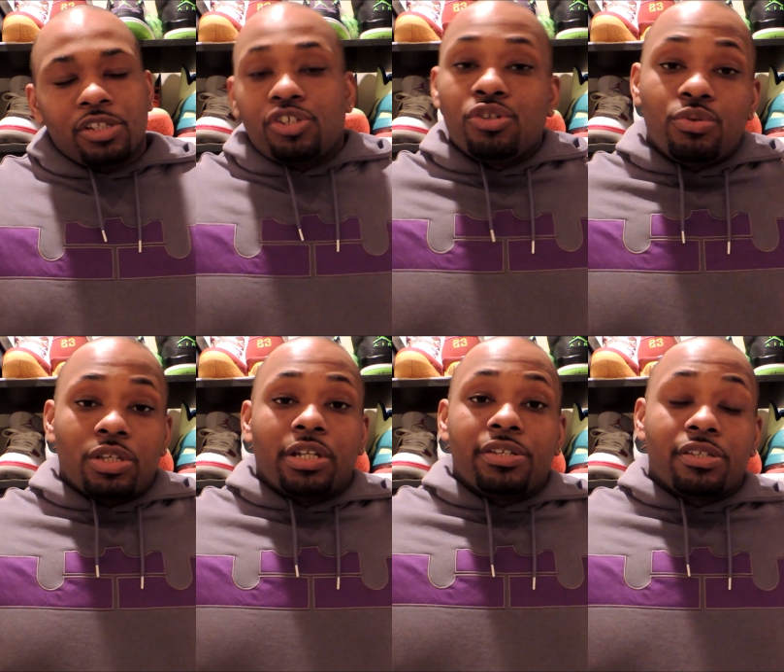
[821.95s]

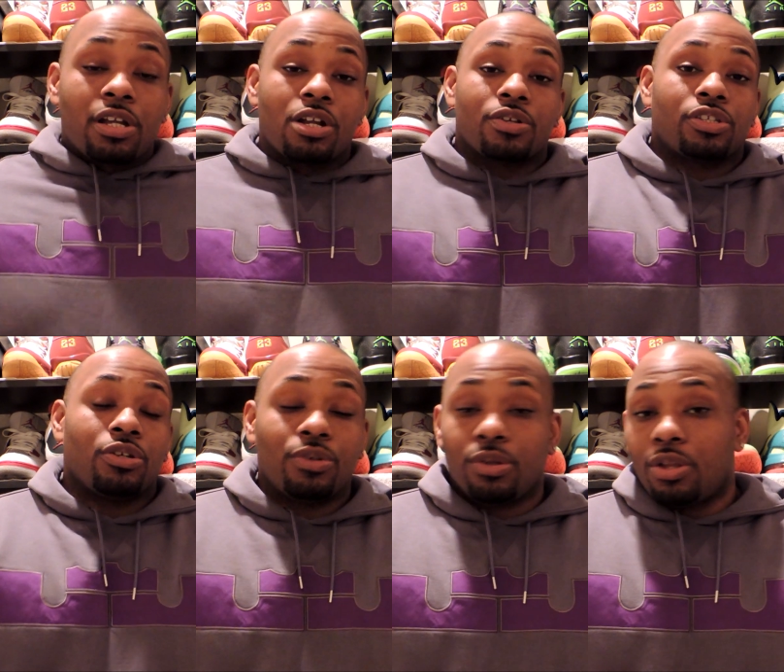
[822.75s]
shoes are concerned.
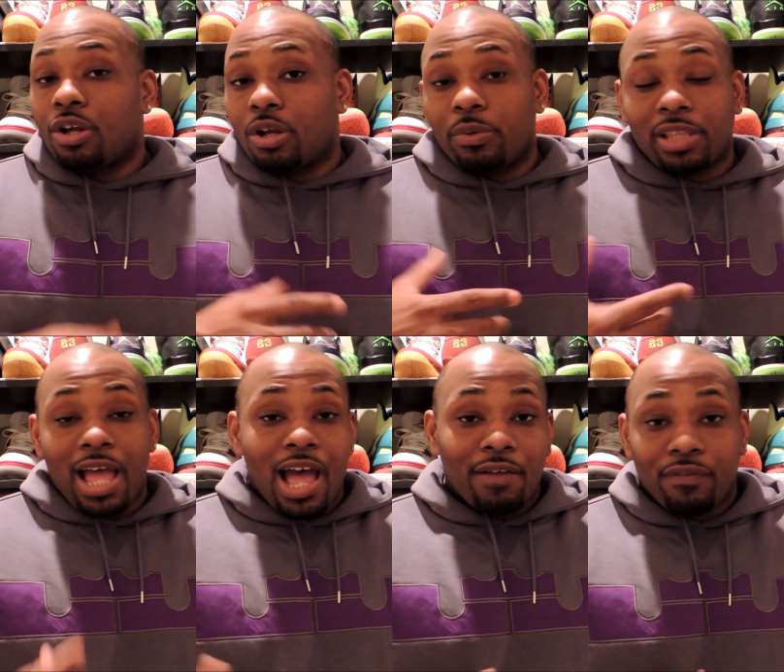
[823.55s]
So no longer with
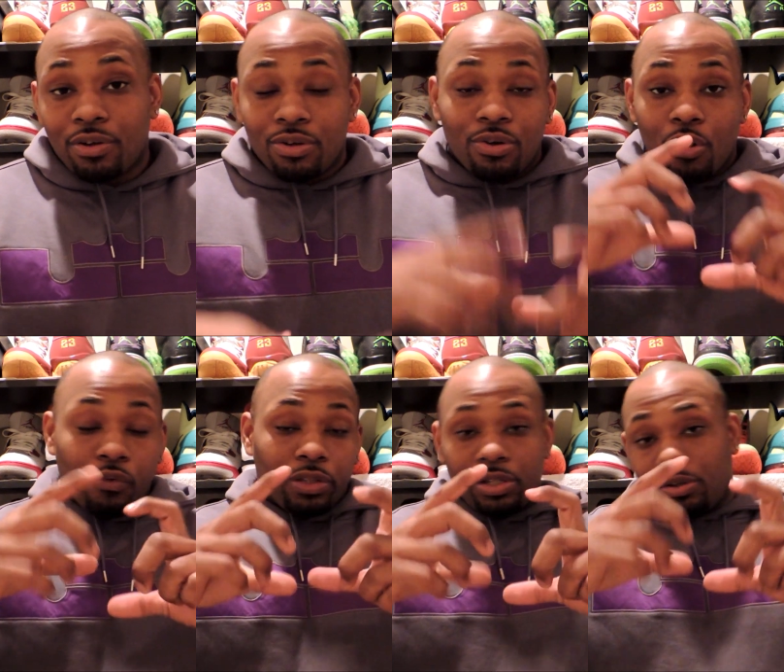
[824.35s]
the iPhone,
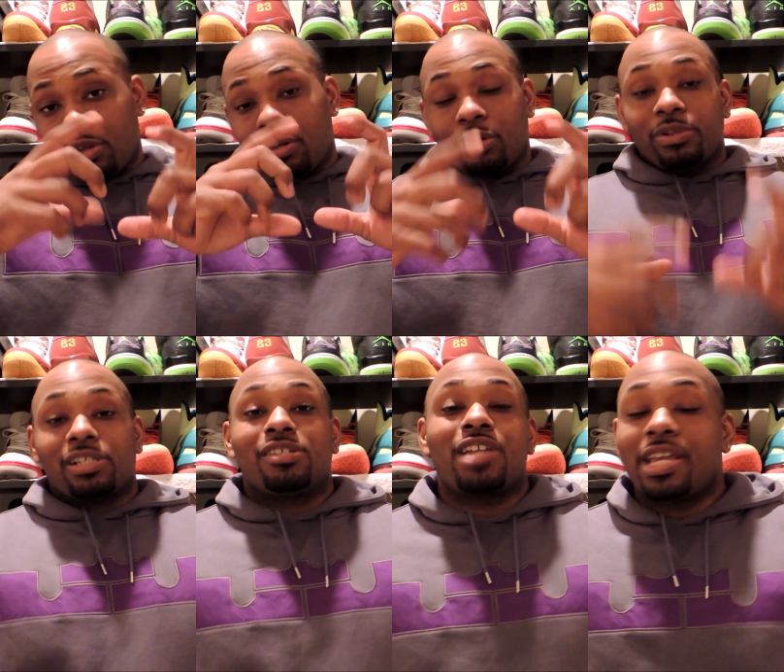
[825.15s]
hopefully no longer
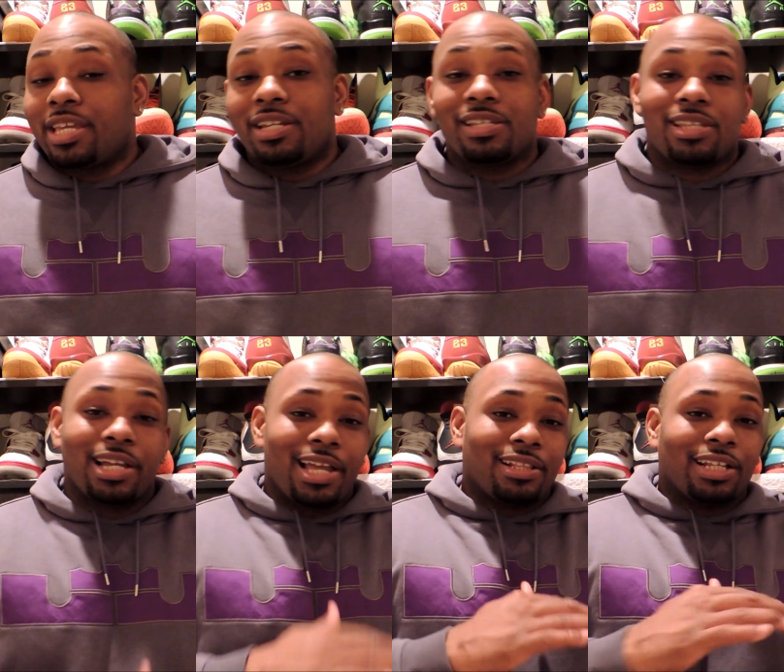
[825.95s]
with the shakiness.
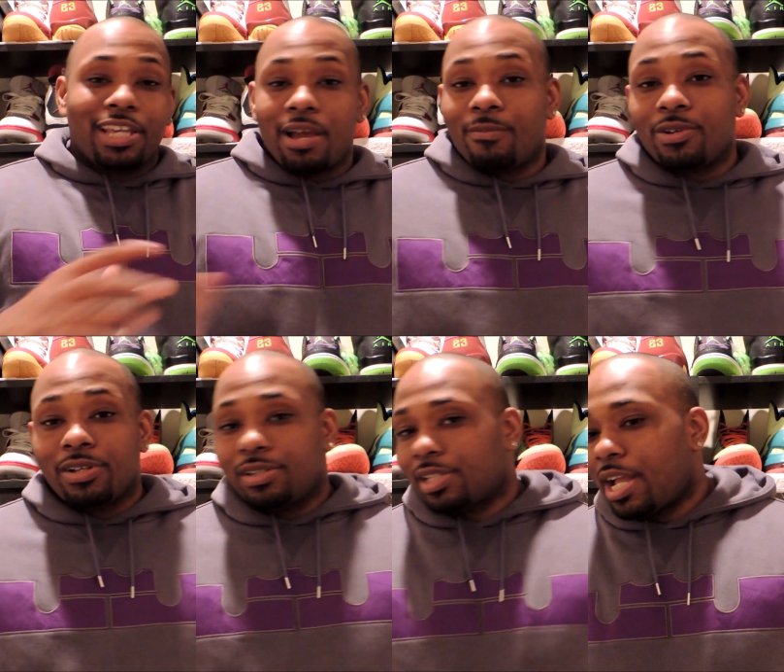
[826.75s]
I got the
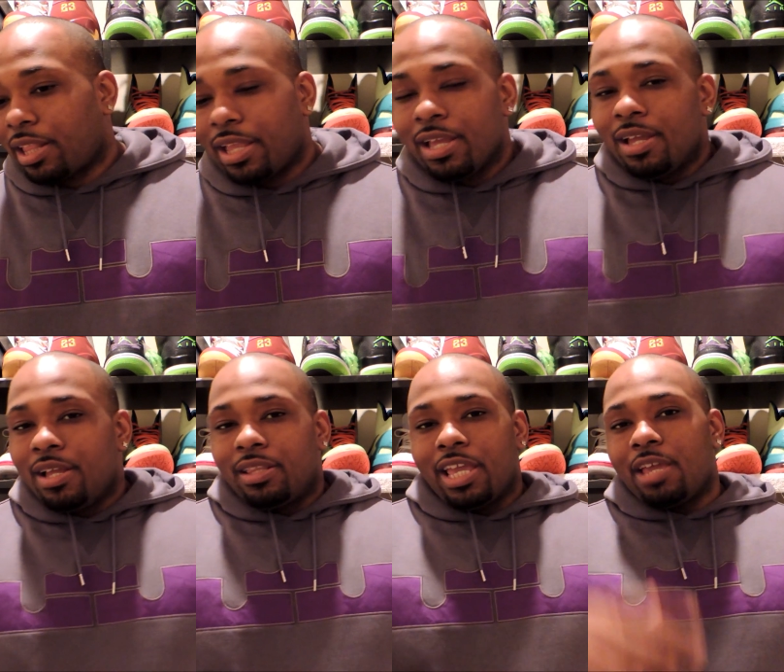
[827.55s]
camera, it's got
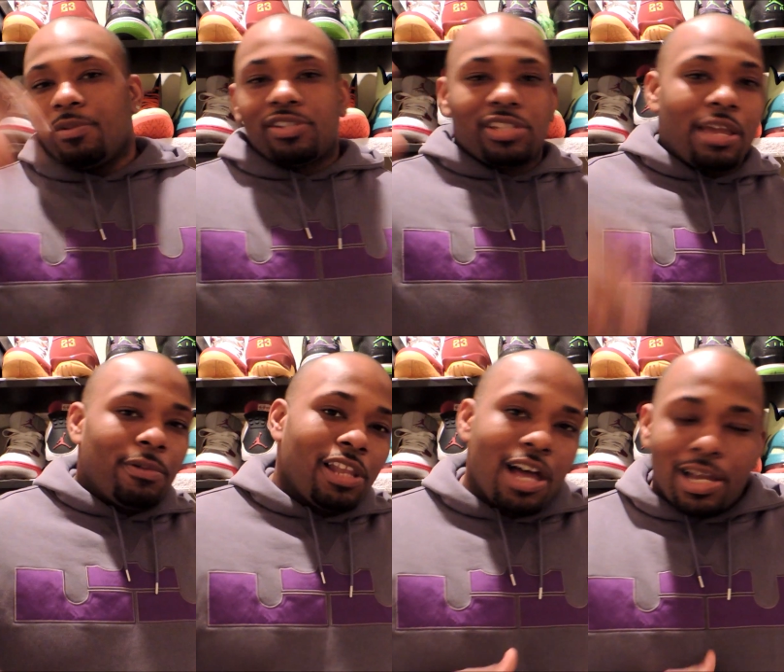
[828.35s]
the image
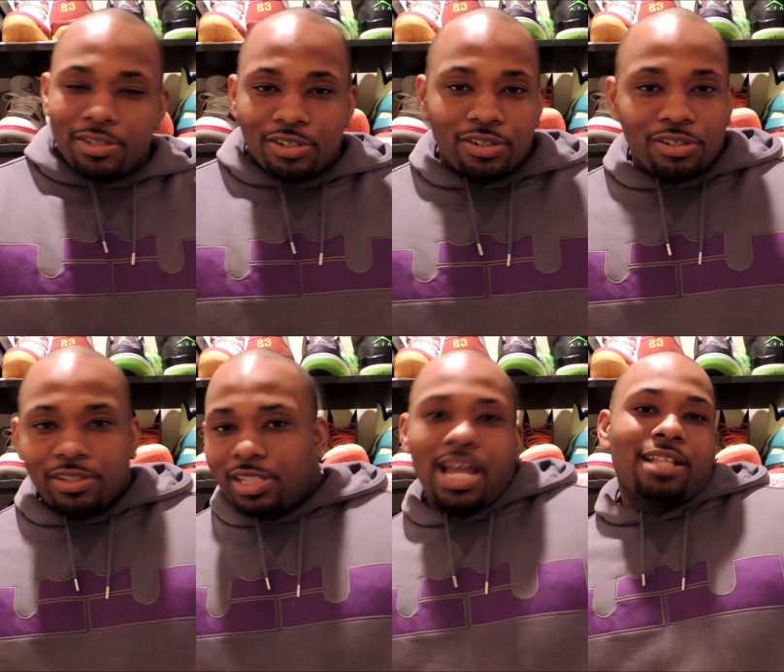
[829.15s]
stabilizer,
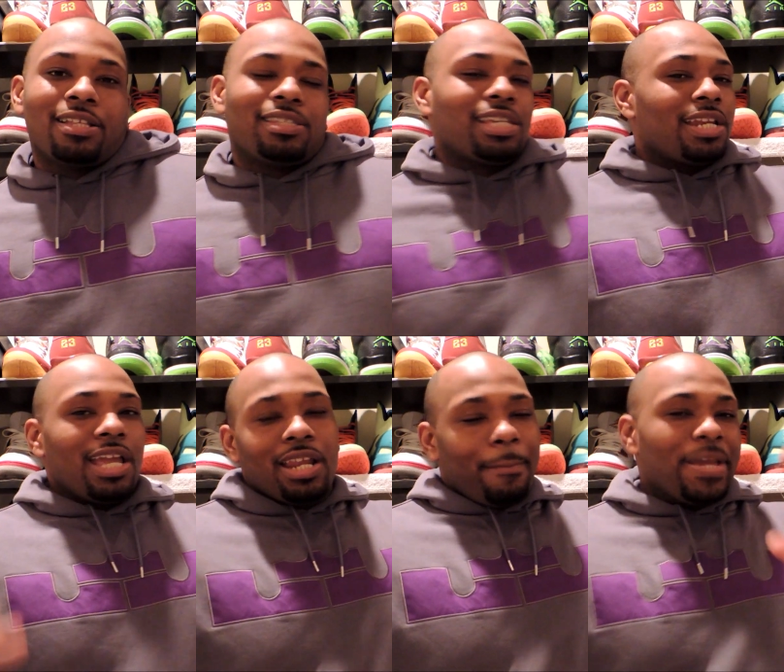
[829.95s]
it's got the
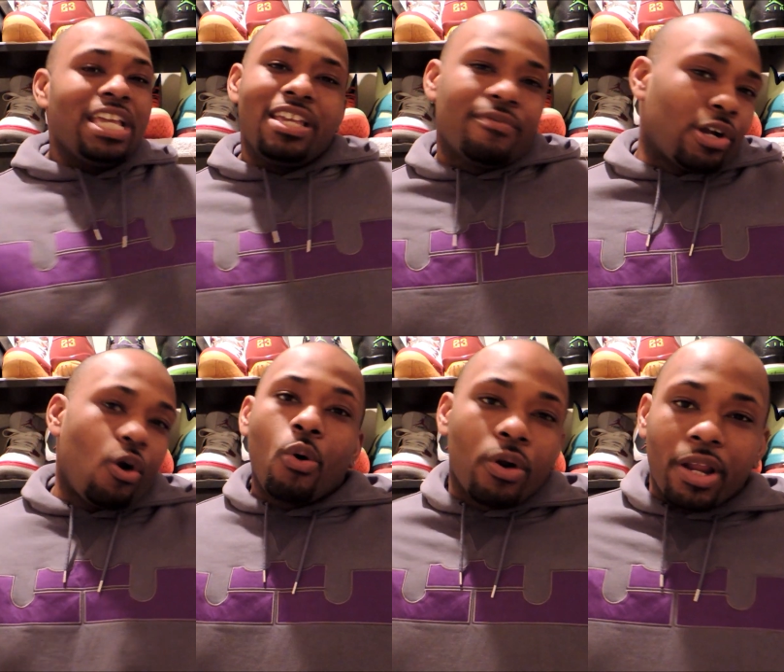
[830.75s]
1080p
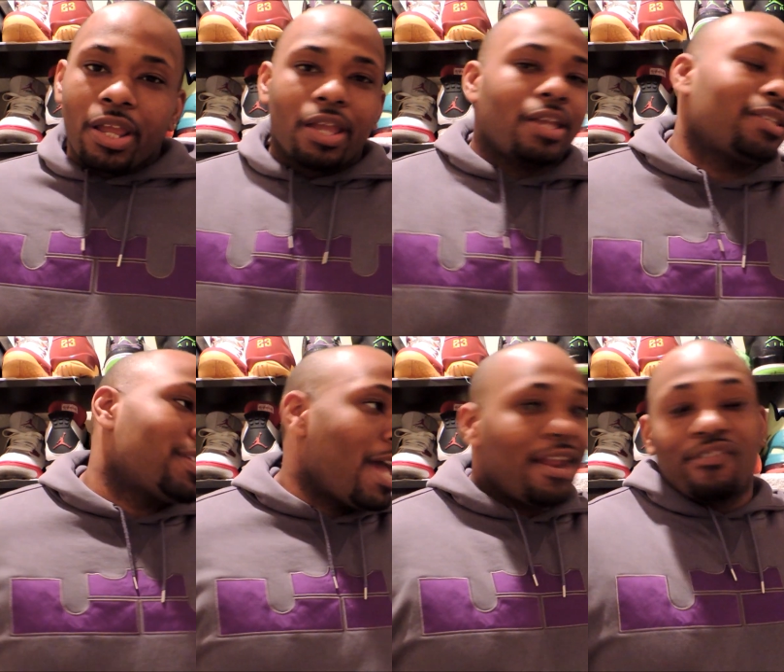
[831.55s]
recording,
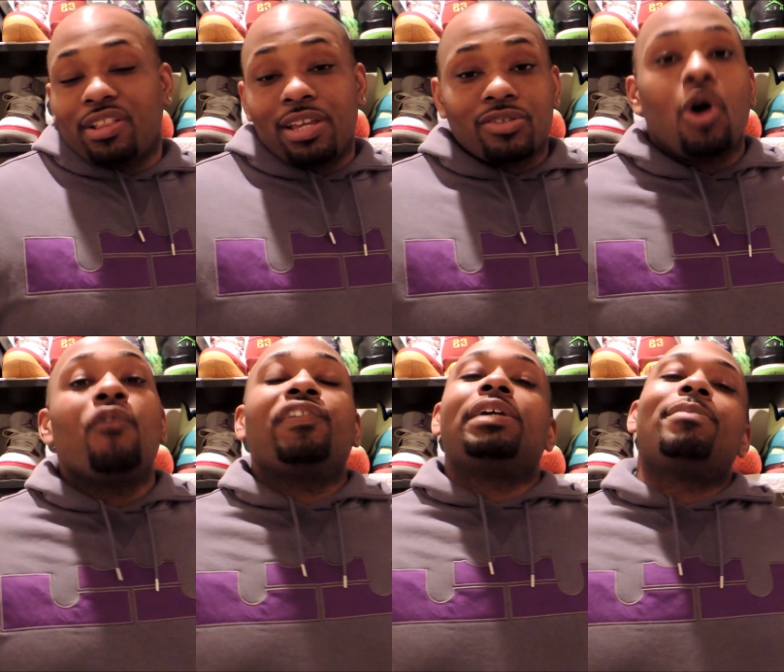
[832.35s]
it's got everything. So
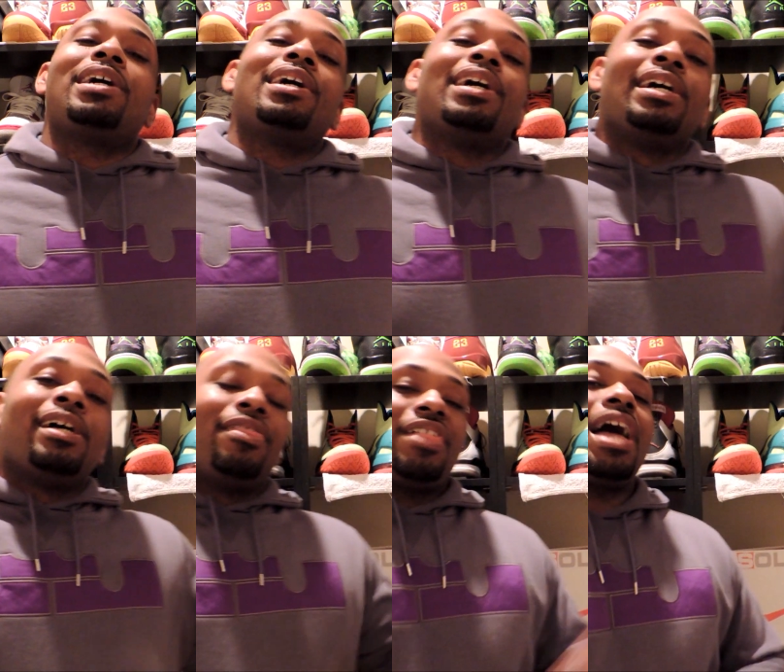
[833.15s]
hopefully, man,
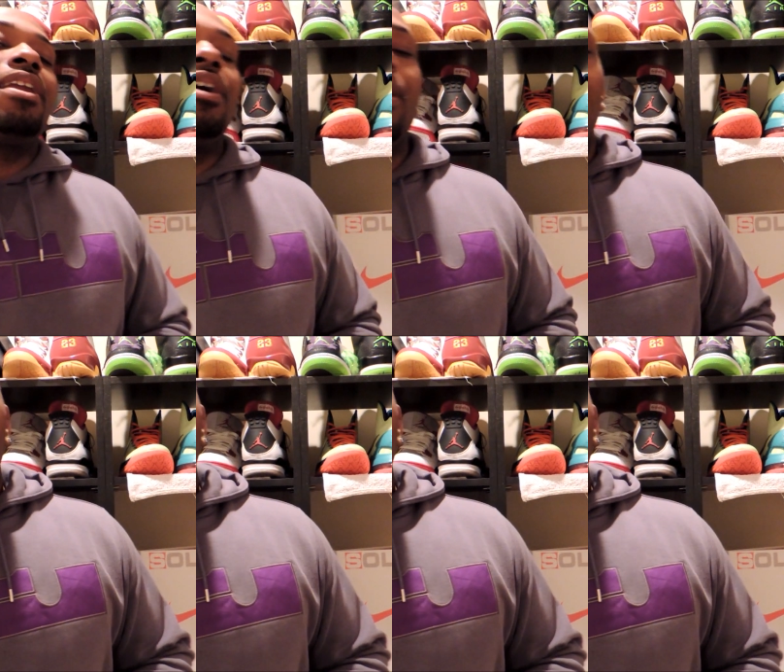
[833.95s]
that